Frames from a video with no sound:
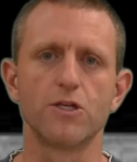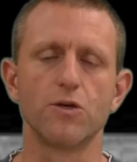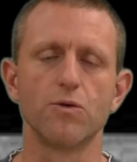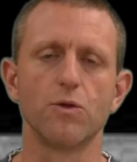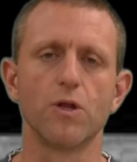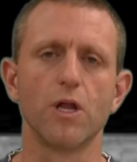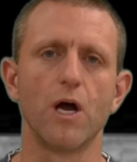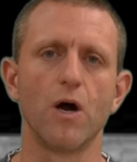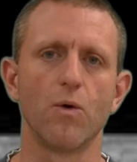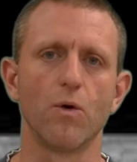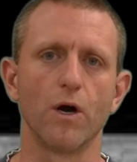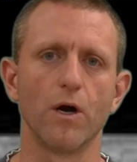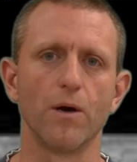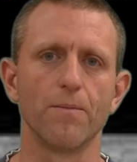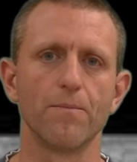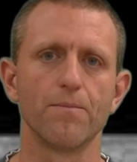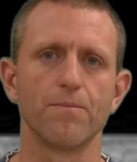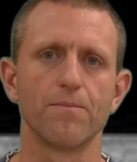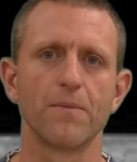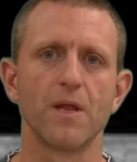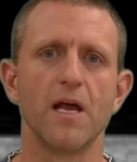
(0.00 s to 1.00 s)
to lower.
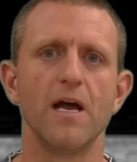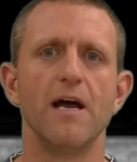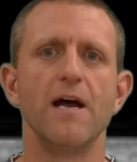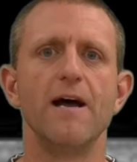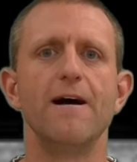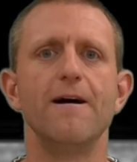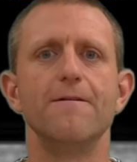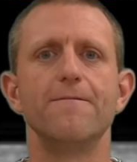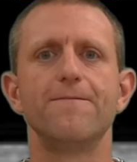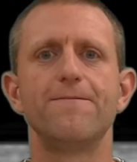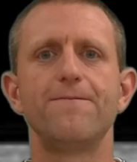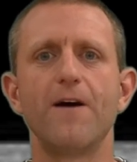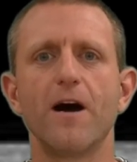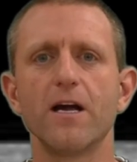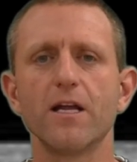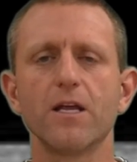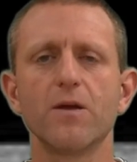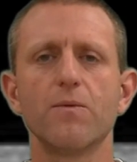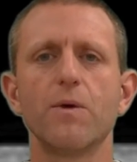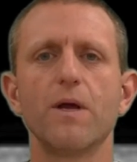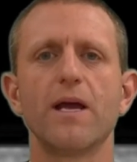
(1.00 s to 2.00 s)

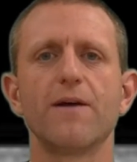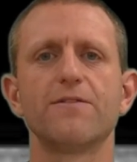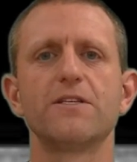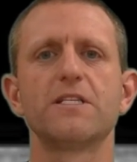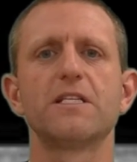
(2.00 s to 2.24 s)
Finally, we have